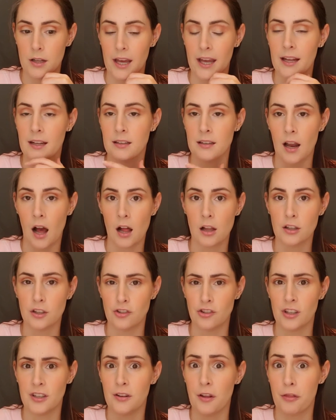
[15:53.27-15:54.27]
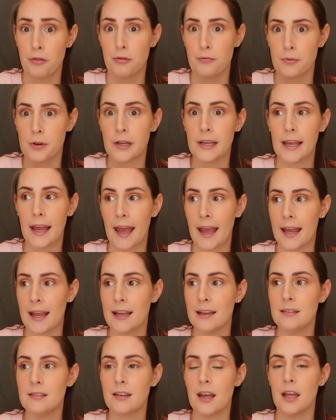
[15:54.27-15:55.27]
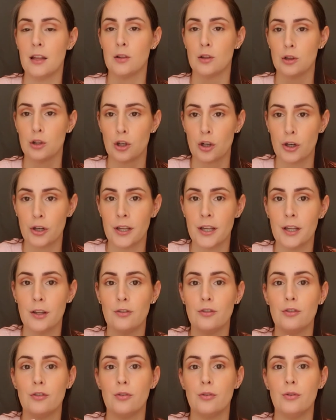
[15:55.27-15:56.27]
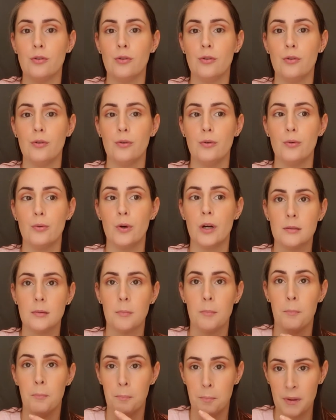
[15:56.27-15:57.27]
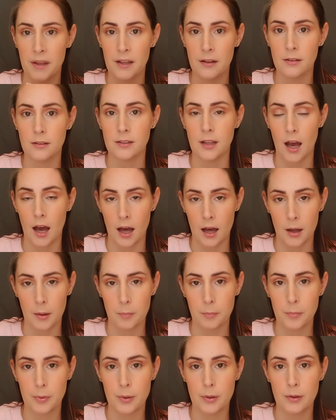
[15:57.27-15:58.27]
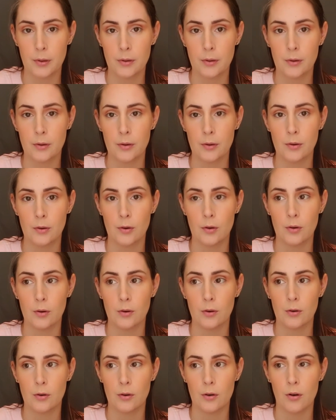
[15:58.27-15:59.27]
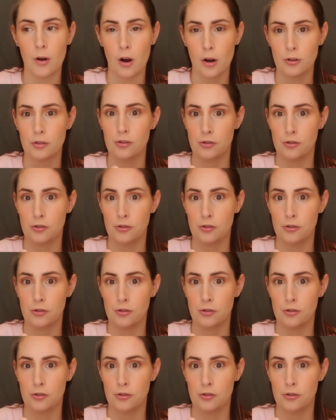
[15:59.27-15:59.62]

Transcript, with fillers: acknowledging the three A's and learning to build up our